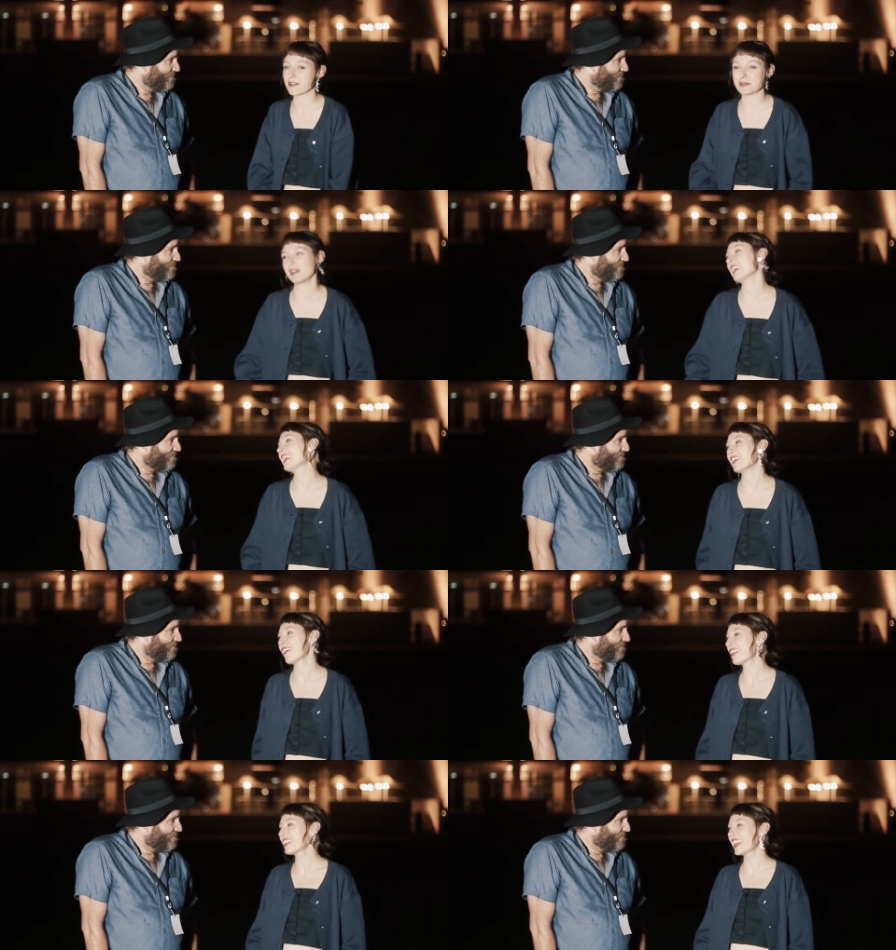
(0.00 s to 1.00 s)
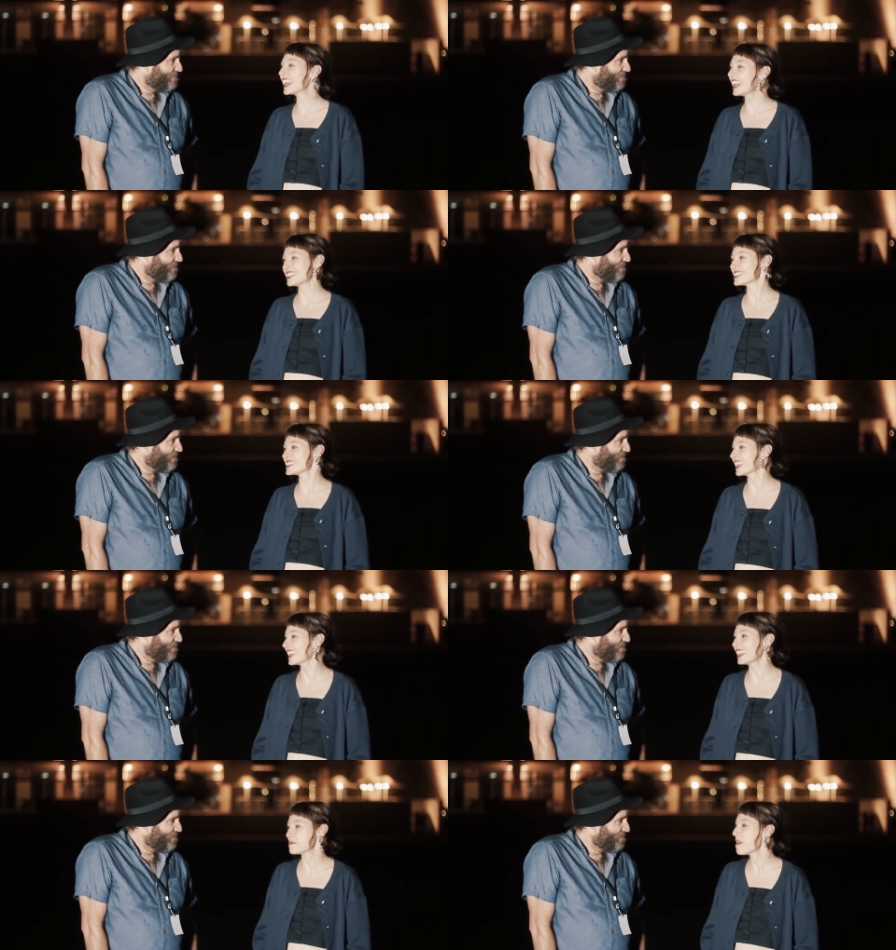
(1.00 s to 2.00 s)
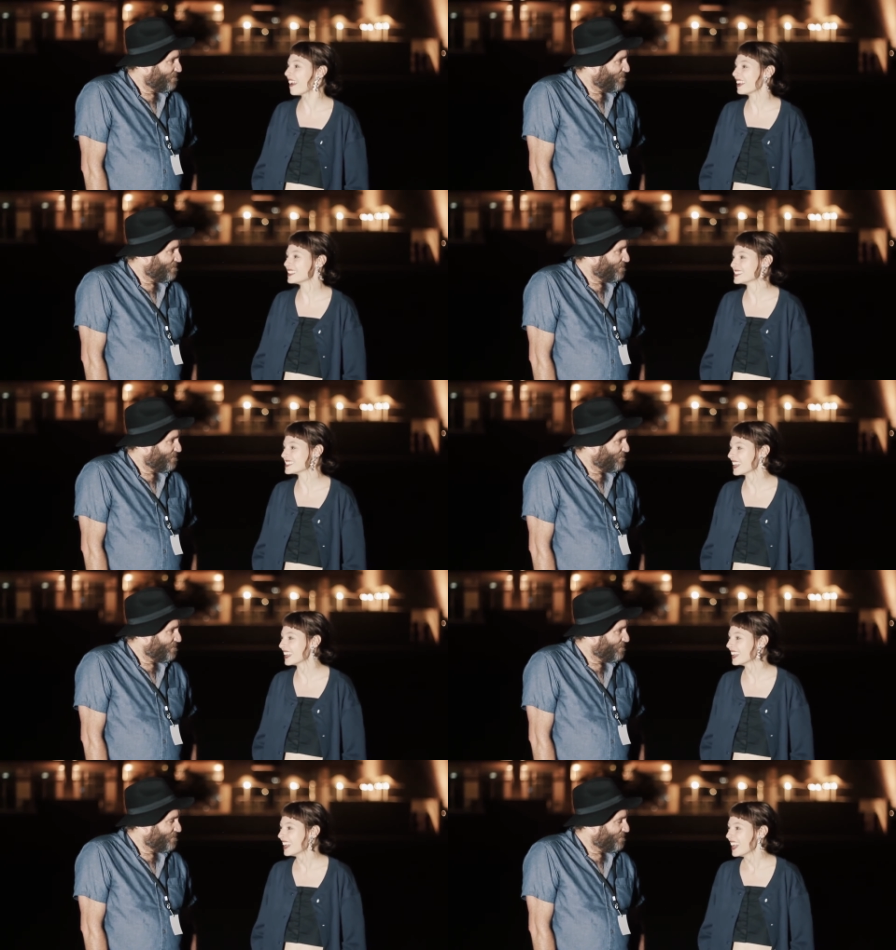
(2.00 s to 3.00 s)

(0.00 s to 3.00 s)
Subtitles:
I would be here. I just think in the Pines is that